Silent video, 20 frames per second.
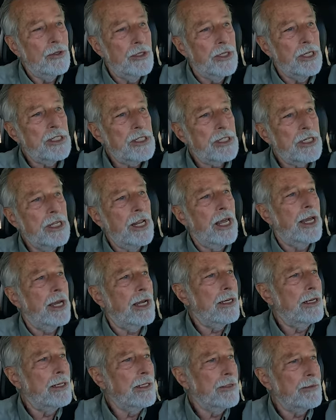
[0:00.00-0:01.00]

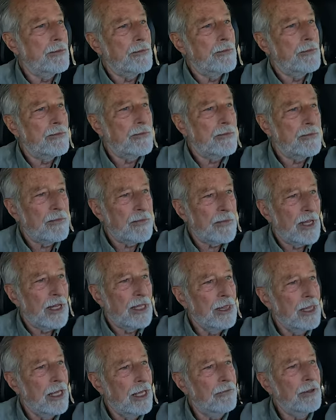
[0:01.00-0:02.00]
disconnect,
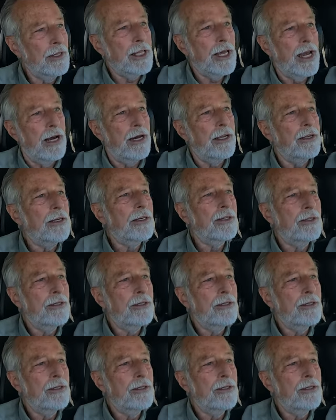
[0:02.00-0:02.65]
level out,